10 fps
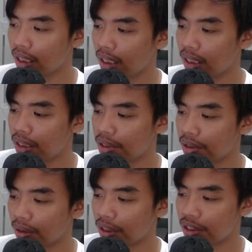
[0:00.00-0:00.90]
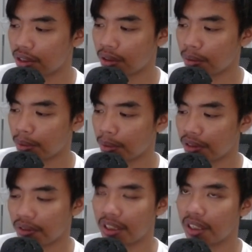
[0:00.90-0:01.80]
so there's not much of a
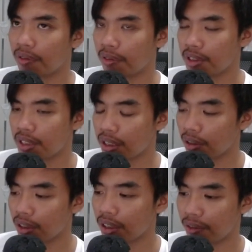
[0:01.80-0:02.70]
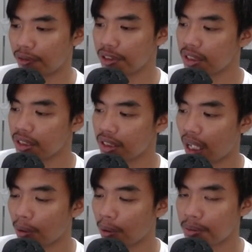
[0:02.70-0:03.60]
difference. The only difference is how
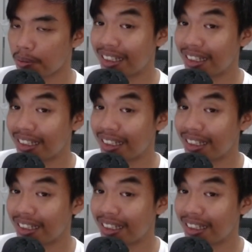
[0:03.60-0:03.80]
it's being